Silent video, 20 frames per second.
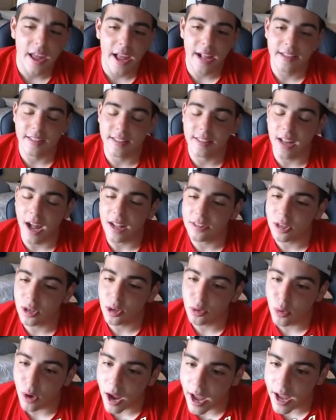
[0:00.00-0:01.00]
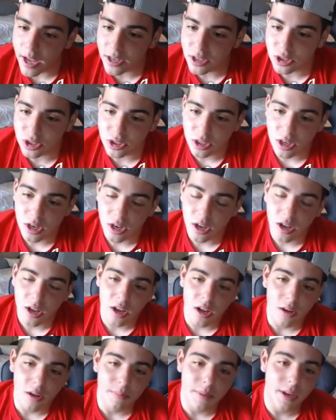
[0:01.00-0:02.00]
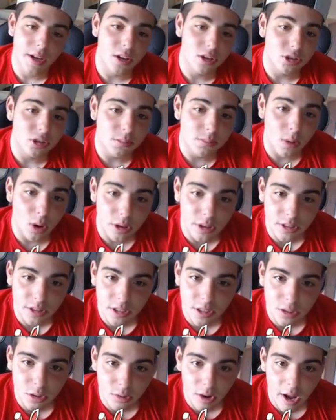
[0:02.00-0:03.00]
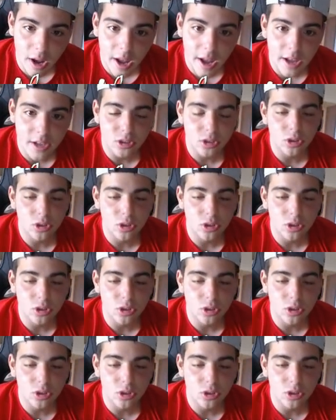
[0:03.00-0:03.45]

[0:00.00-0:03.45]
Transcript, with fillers: It's not the crash because the market didn't crash.